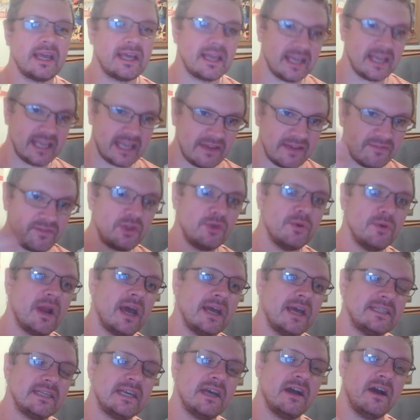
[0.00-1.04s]
giving you an
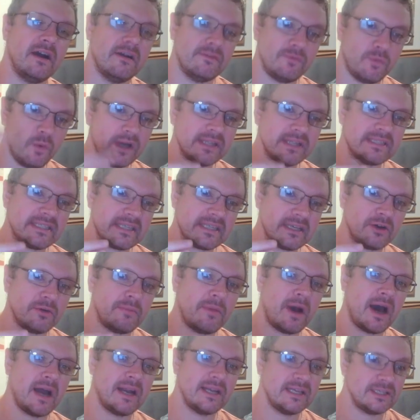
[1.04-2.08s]
idea of what single
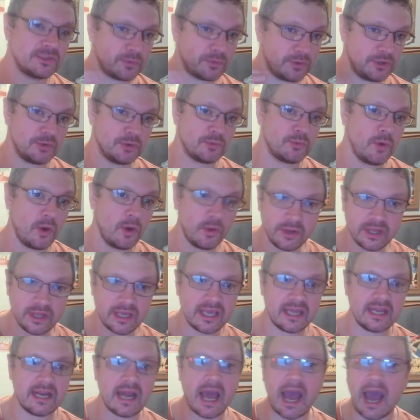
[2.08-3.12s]
mod is when you're rolling
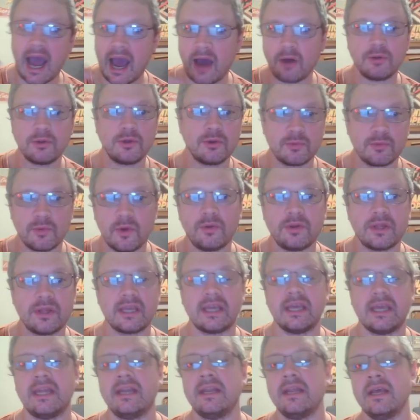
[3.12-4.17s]
it, how you're rolling
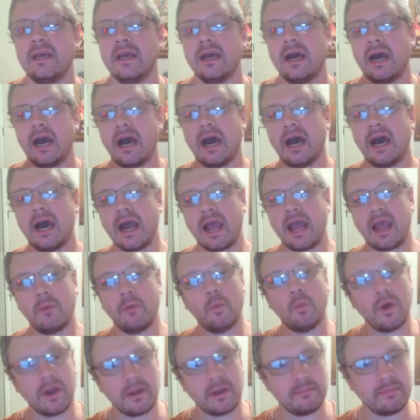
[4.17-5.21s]
it, and
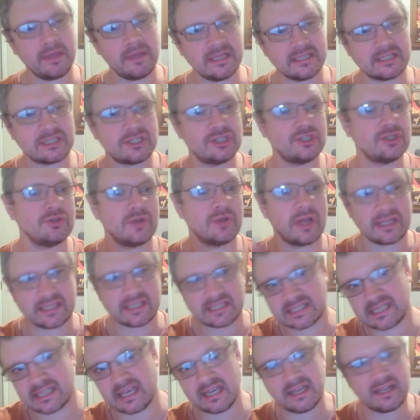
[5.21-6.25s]
what it means to do
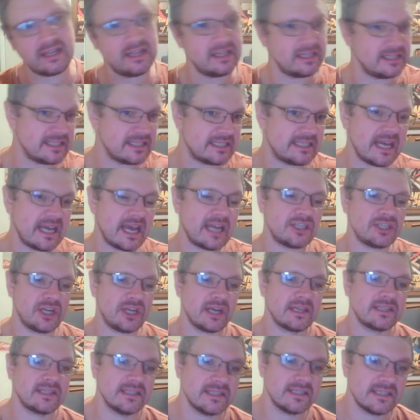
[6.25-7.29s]
skill and stat
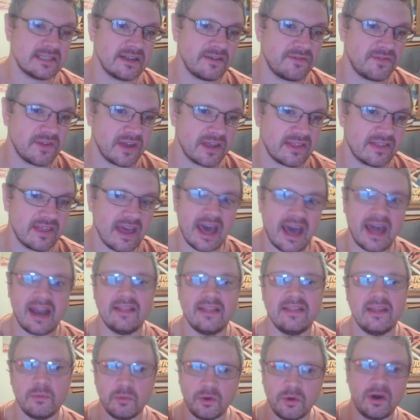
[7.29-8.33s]
checks and stuff like that.
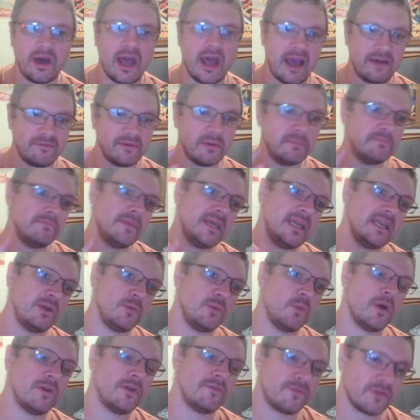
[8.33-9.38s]
And then we'll have a meaty
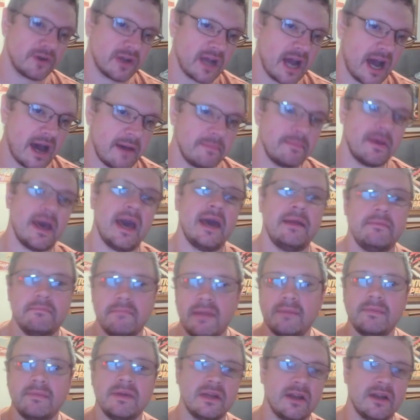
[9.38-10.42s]
one for combat,
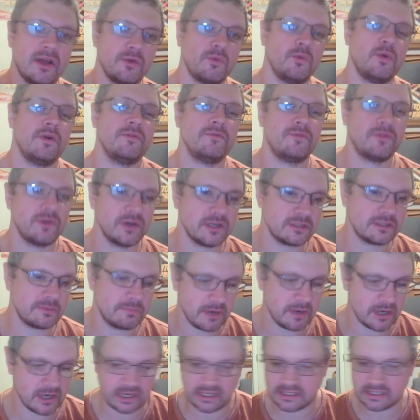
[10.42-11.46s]
maybe another one for
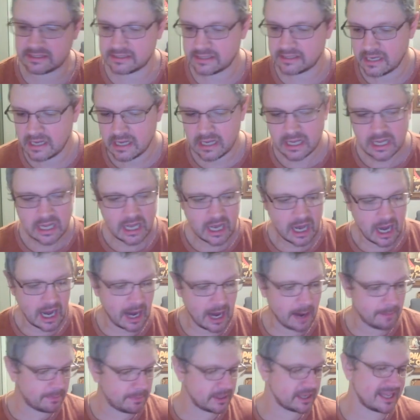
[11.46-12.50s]
experience.
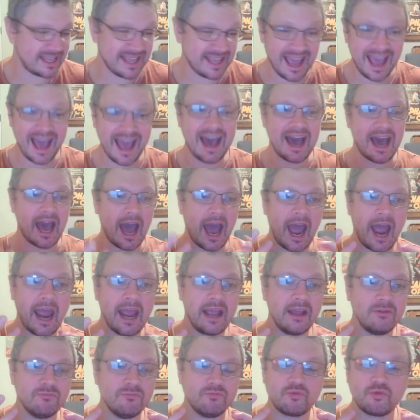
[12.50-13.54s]
But yeah,
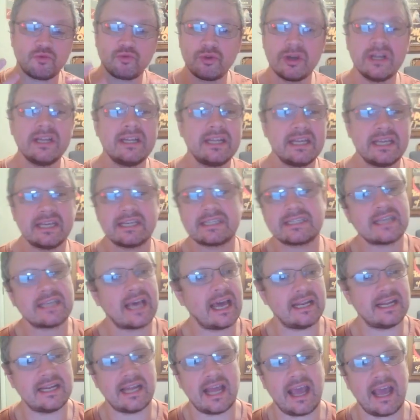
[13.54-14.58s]
I'm really
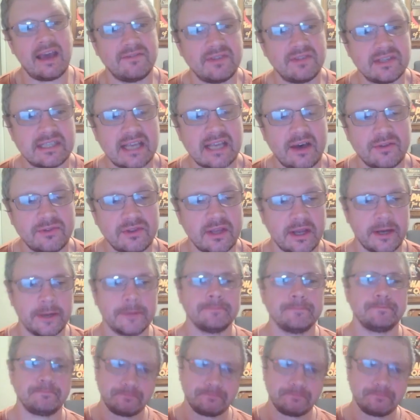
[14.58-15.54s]
excited to have this out there.